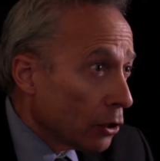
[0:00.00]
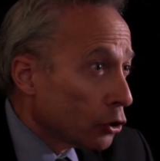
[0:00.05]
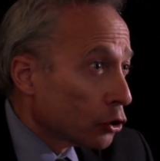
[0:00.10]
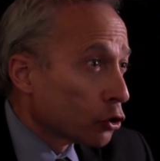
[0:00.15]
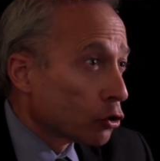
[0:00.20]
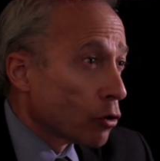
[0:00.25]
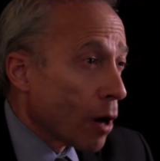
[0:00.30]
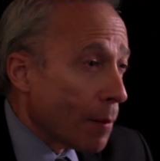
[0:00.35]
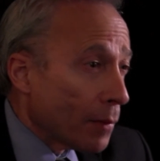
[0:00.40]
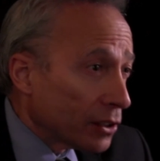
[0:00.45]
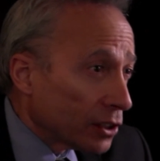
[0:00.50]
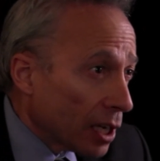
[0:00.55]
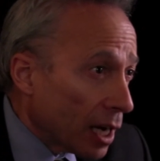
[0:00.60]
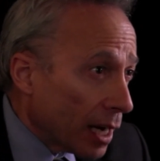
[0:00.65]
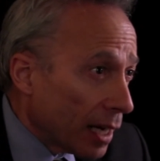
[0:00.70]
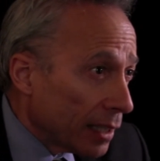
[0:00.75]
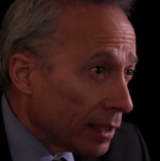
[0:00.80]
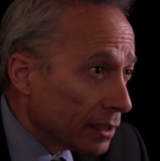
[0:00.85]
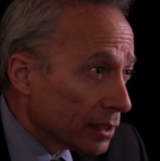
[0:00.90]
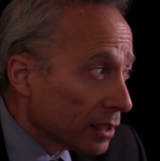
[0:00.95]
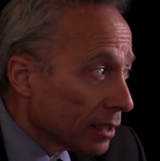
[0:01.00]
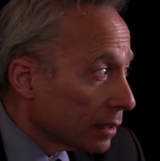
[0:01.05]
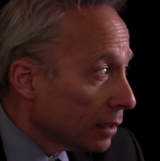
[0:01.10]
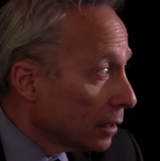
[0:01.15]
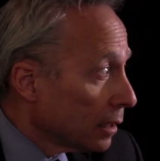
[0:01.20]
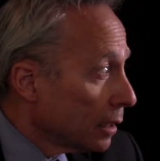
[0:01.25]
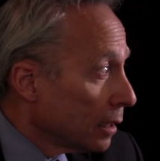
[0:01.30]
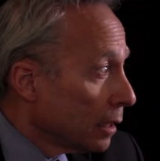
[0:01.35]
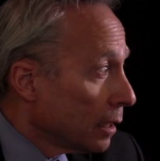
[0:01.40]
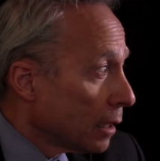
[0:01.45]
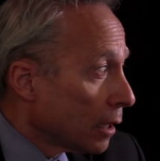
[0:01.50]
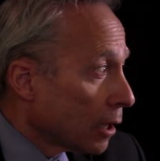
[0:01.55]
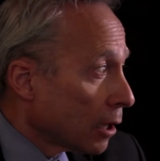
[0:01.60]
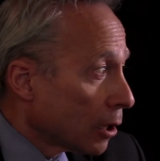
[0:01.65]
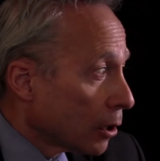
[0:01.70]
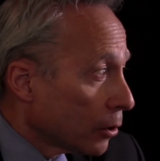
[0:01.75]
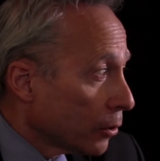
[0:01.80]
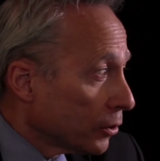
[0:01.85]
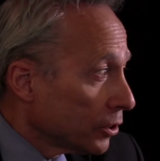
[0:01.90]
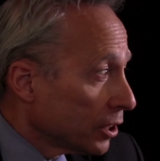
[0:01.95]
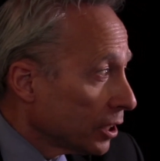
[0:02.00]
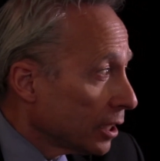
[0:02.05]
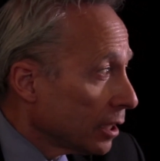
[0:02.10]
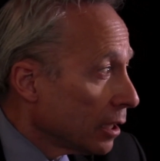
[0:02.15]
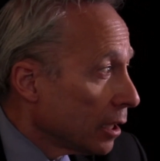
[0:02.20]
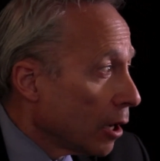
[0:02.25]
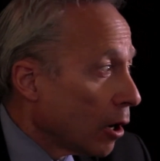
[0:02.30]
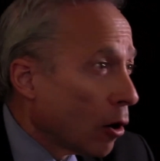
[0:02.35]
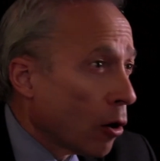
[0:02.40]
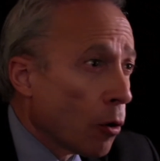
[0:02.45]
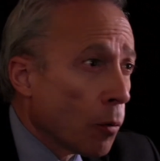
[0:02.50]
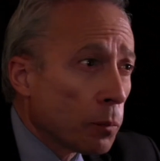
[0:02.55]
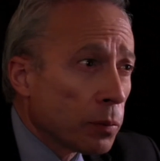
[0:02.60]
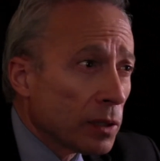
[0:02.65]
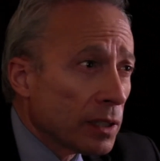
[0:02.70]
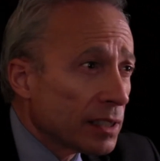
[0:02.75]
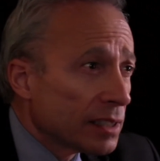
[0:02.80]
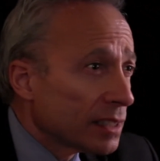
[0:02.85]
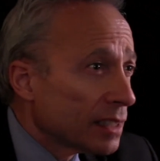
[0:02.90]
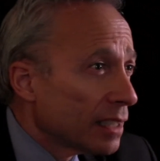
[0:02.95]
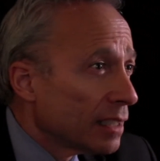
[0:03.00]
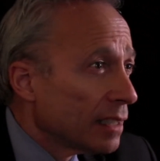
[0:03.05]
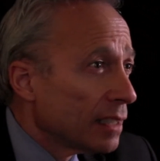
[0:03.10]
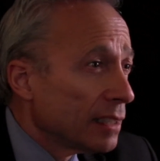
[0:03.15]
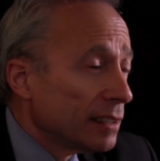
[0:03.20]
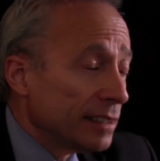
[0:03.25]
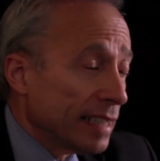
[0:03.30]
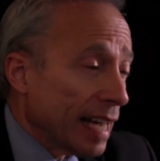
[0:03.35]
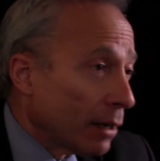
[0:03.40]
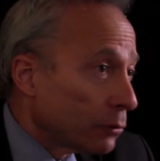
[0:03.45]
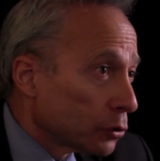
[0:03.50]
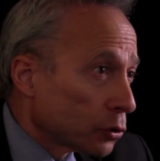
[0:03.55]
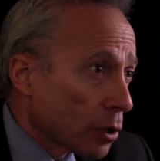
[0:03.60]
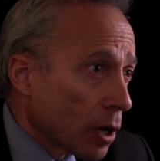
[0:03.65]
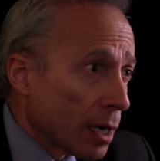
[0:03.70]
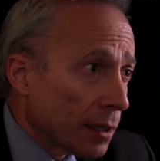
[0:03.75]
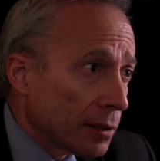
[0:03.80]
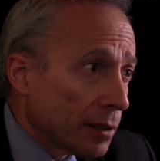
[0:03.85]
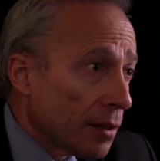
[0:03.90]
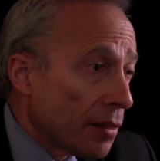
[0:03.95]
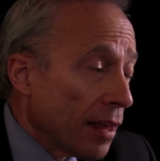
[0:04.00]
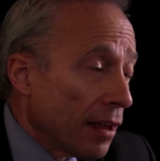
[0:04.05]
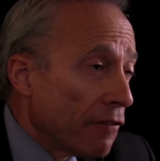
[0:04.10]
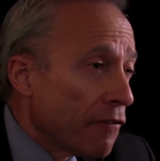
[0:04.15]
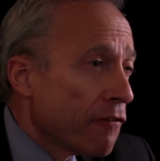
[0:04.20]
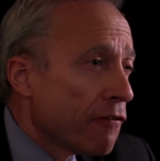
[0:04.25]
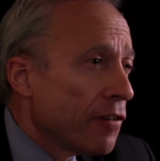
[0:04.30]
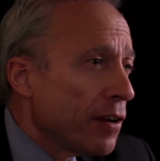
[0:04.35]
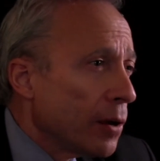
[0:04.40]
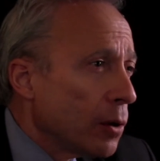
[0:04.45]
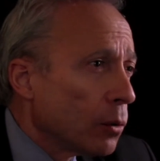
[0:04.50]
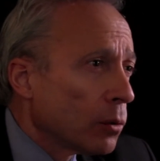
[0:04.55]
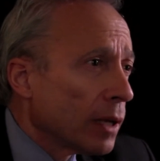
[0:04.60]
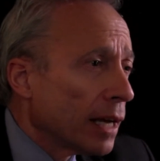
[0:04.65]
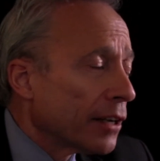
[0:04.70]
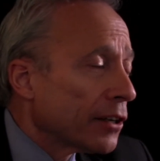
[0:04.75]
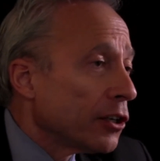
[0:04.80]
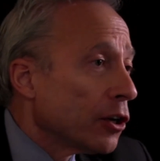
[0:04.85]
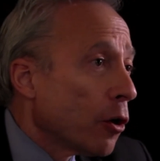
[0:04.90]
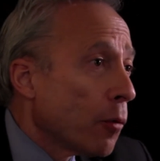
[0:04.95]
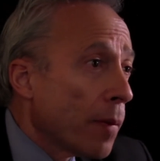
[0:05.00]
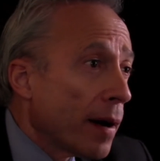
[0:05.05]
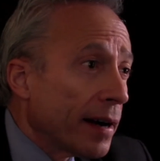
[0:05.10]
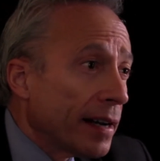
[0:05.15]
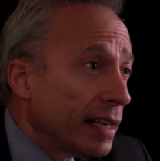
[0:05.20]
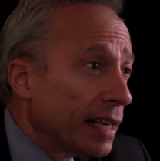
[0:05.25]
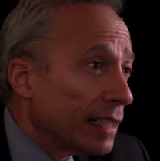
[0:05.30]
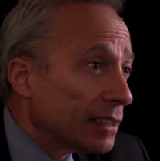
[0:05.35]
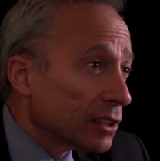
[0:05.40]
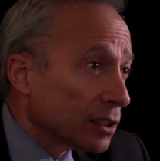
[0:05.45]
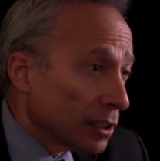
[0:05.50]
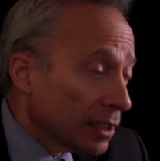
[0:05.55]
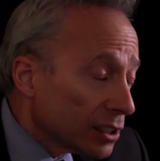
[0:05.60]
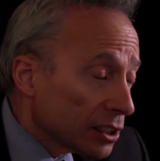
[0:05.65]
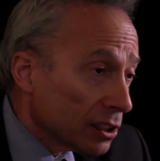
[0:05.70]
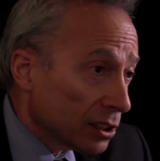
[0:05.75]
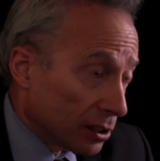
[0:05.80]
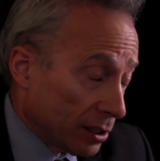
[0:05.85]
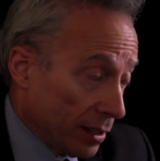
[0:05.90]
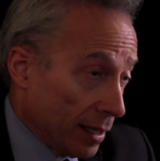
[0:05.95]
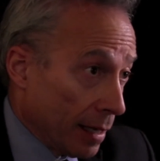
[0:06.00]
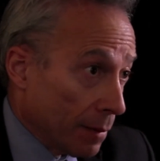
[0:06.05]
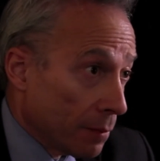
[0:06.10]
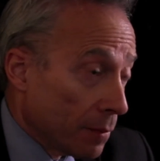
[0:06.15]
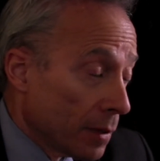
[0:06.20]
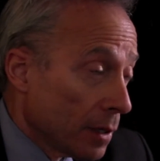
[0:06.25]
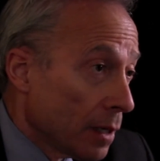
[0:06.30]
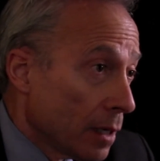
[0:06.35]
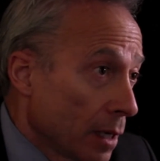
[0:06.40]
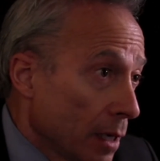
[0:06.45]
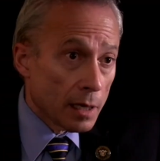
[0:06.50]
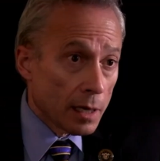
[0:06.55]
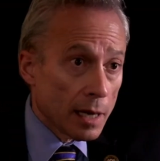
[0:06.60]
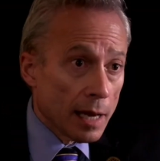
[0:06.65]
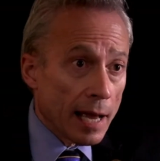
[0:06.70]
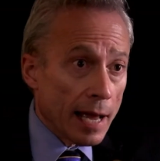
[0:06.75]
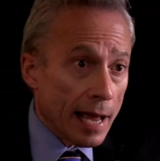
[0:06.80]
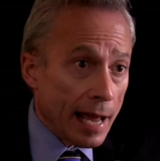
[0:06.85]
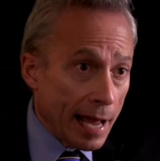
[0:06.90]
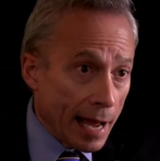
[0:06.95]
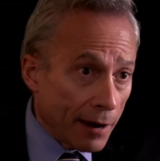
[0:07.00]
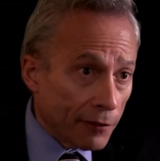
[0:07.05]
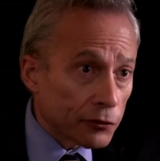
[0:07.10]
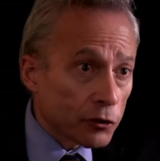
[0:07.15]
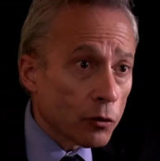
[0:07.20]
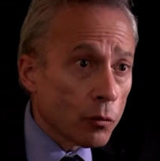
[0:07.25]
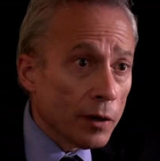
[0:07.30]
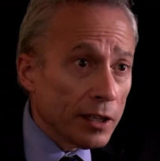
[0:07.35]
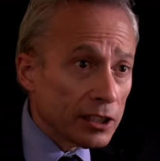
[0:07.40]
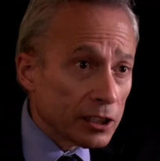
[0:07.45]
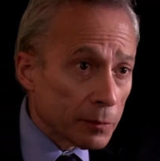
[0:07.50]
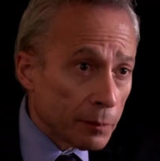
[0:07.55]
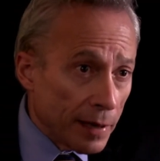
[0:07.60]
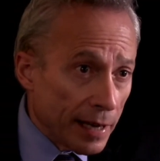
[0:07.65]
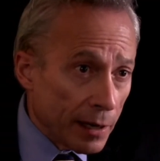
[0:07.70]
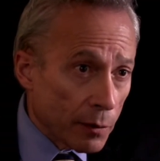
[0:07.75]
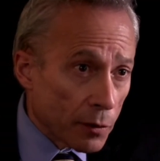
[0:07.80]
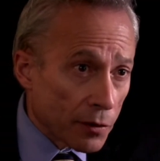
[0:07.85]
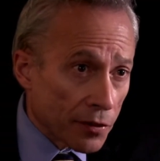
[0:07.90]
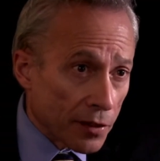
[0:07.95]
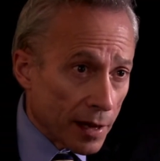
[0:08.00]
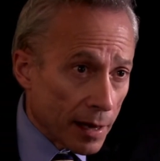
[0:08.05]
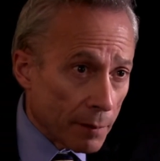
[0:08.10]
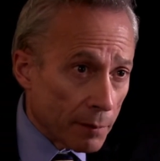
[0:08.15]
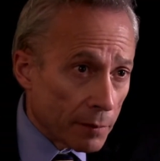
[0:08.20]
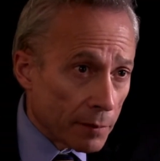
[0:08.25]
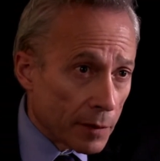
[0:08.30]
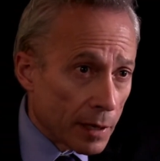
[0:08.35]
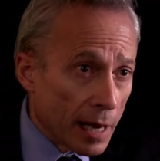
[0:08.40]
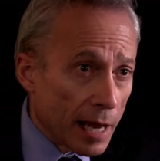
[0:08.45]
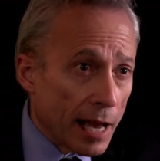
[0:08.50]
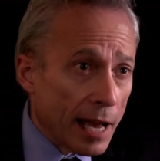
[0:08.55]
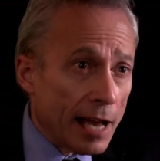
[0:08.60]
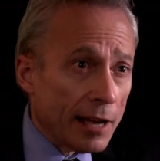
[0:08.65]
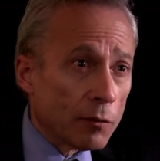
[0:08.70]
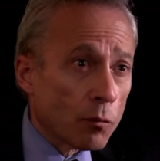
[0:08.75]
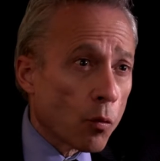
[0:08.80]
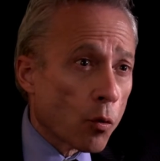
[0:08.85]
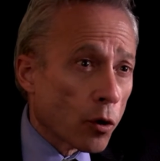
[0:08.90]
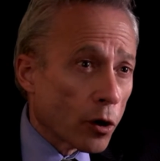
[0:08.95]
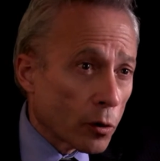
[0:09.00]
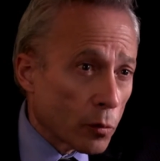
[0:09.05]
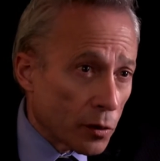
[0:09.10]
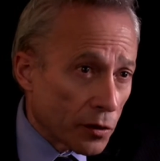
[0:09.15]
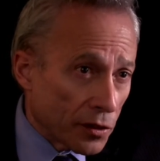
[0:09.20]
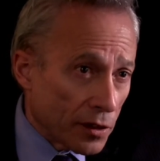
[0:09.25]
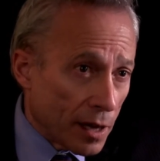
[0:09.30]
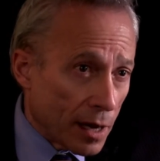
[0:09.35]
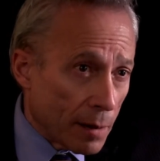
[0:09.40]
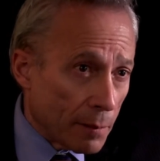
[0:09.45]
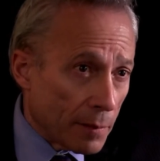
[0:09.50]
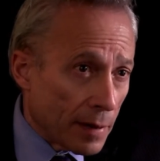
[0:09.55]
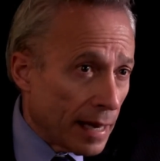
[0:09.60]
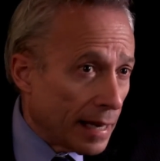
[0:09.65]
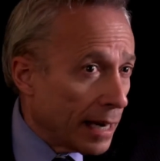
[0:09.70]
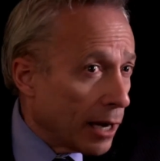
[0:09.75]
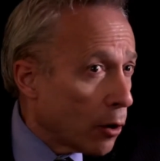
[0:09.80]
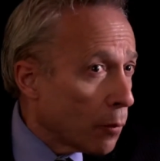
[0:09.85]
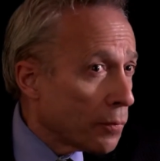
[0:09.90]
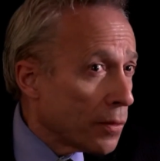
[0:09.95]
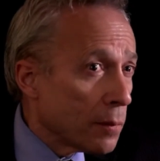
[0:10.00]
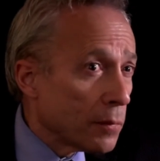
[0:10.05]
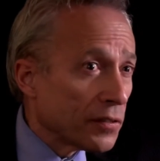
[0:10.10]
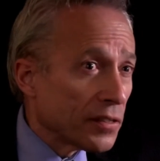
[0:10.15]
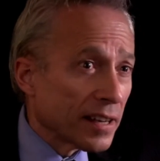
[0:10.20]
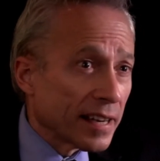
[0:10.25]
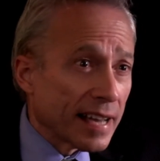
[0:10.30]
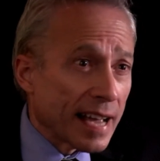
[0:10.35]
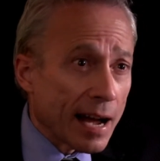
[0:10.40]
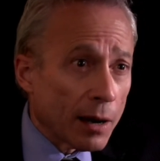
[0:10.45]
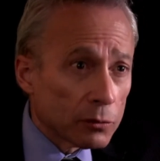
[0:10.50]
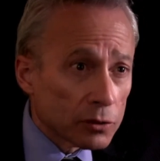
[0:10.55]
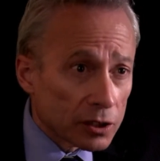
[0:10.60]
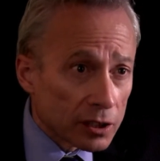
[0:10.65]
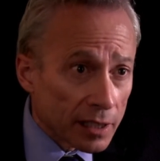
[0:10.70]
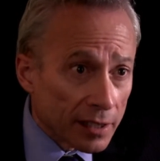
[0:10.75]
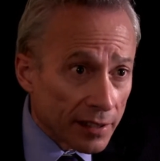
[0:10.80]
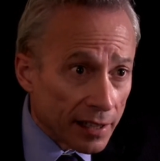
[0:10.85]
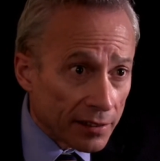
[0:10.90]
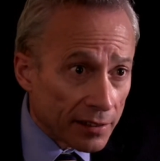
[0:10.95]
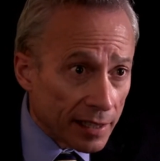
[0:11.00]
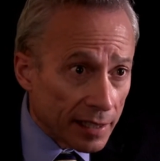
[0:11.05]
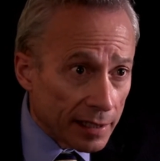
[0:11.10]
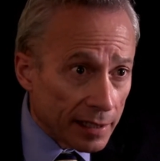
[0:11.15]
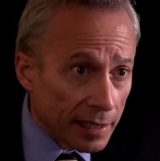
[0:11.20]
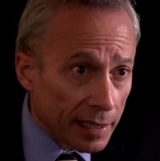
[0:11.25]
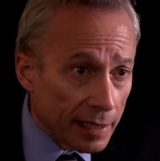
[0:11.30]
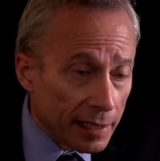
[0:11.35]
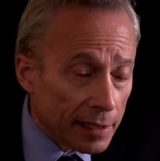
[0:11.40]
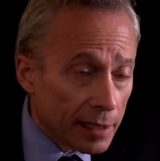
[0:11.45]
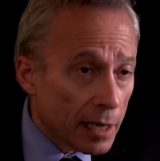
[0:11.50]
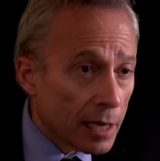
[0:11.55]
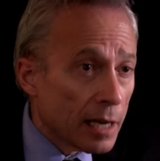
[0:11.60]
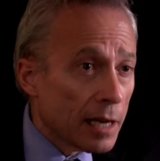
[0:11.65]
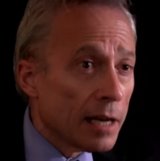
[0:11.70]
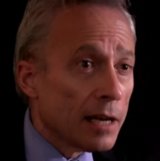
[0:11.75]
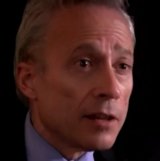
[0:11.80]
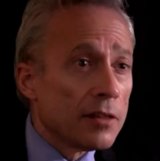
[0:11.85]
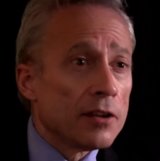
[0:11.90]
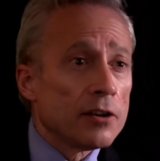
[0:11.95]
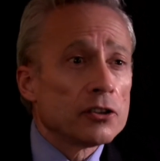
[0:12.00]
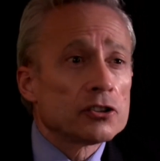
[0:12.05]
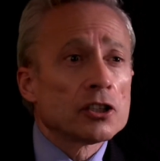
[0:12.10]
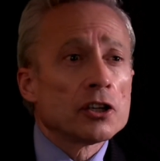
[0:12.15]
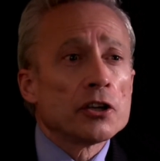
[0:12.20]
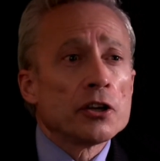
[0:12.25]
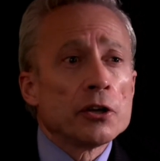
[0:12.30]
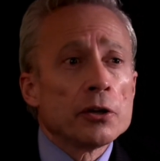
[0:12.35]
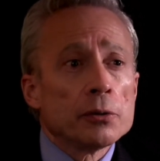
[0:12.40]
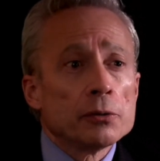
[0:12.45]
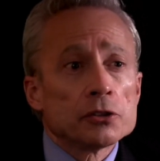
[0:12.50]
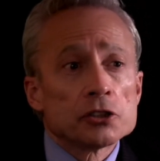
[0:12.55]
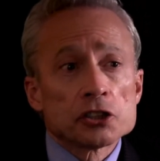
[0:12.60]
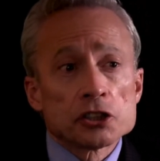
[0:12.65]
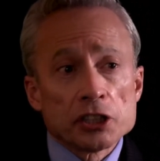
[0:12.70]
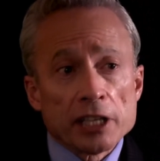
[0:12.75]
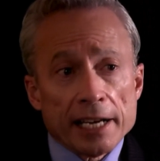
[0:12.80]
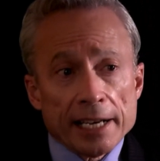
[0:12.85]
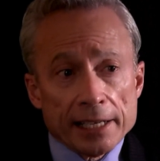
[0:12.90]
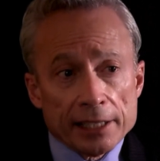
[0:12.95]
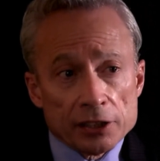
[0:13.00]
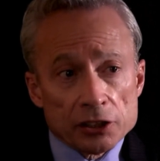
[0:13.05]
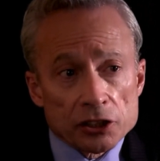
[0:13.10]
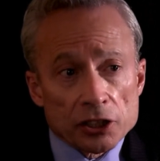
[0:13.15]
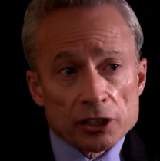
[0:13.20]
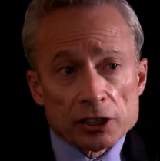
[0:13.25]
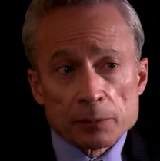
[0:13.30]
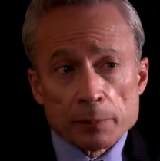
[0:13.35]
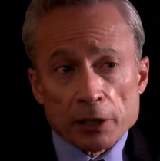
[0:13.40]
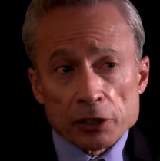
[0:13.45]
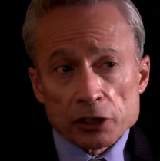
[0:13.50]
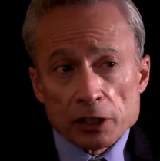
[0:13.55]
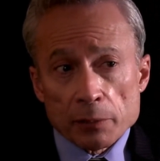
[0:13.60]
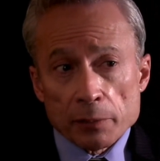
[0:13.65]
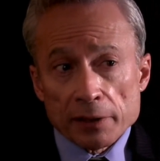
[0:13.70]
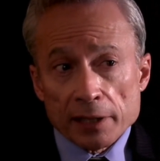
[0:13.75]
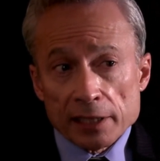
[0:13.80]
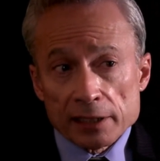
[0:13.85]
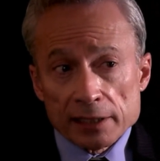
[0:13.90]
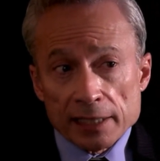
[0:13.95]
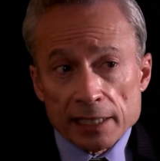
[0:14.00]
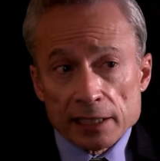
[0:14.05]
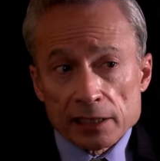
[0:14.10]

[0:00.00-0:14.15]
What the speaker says: traumatized, hurt, hopeless, downtrodden. They feel like nobody has listened to them. After we speak with them and work with them and help them with the counseling that they need, there's a huge change, especially when they see